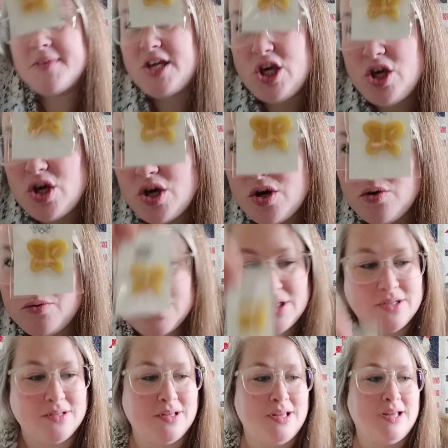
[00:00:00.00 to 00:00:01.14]
Cute!
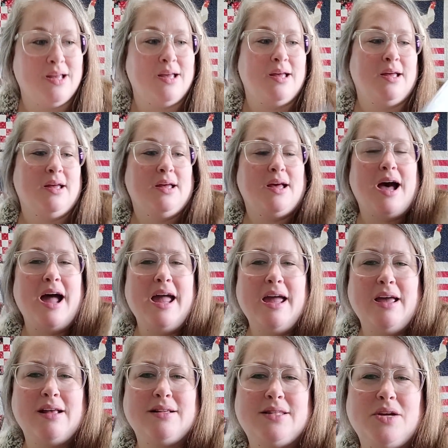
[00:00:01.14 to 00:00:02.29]

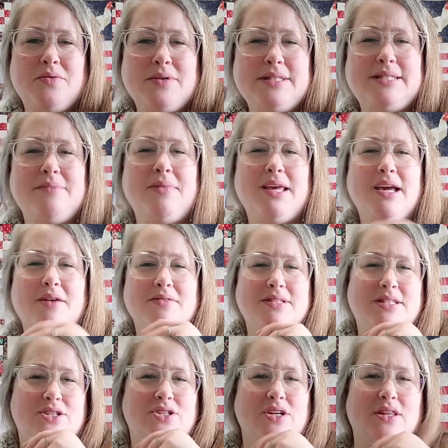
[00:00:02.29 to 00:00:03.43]
There was something I was
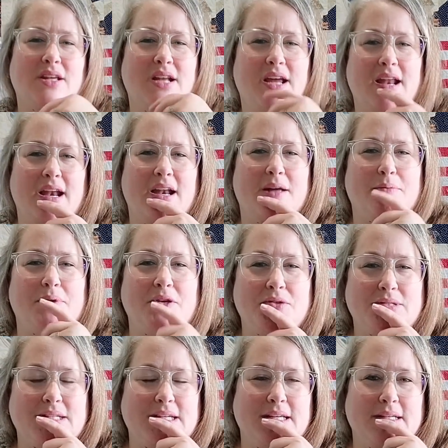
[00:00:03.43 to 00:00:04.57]
stitching that I ended up
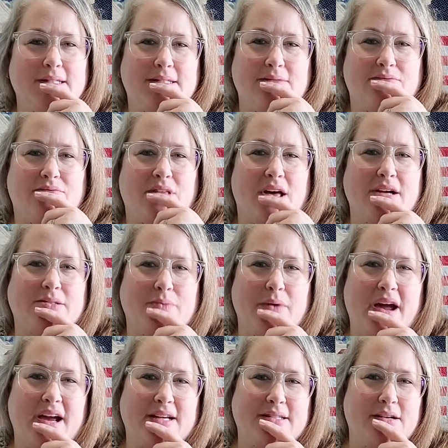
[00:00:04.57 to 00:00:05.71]
using some floss
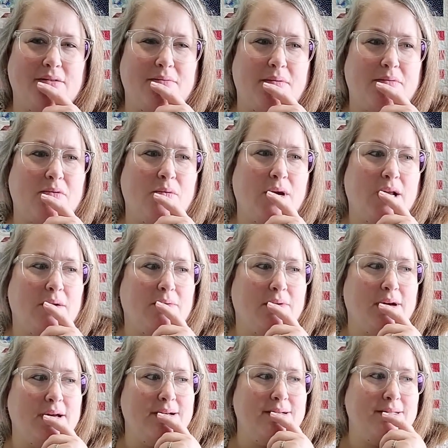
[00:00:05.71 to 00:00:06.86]
wax. I don't remember what it
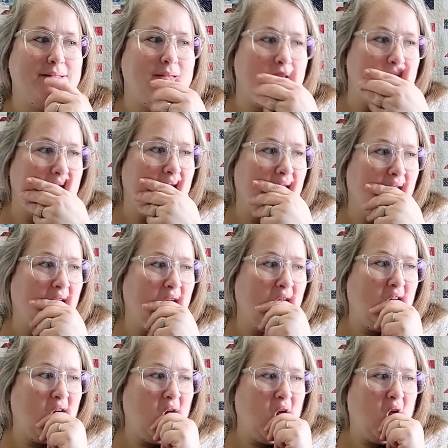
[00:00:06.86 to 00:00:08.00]
was,
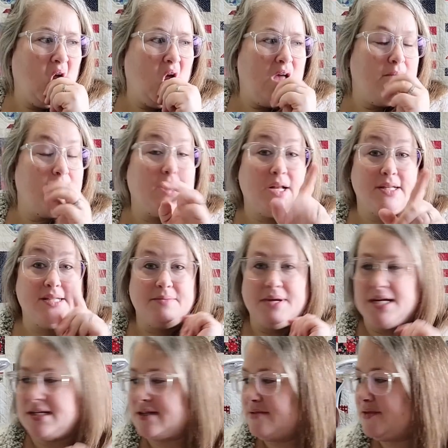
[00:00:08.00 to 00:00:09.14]
but it did
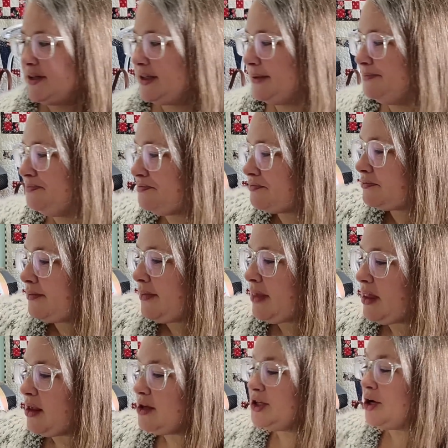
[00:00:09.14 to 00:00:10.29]
make a difference.
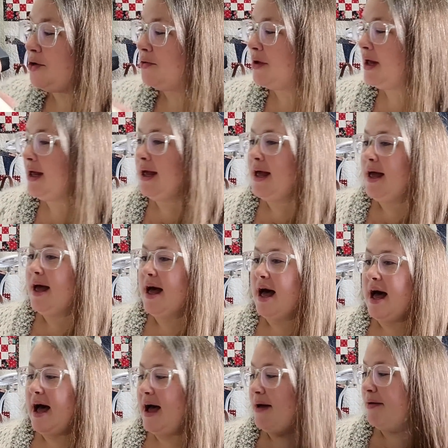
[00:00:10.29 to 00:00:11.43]
So
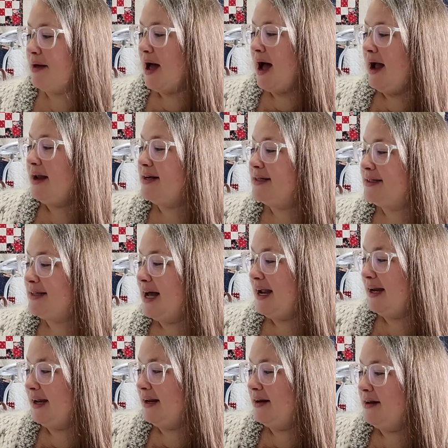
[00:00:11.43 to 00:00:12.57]
I
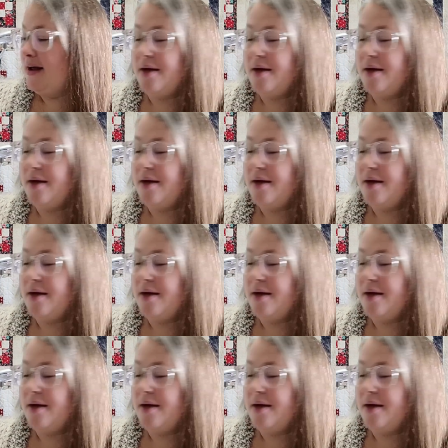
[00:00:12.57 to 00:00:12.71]
decided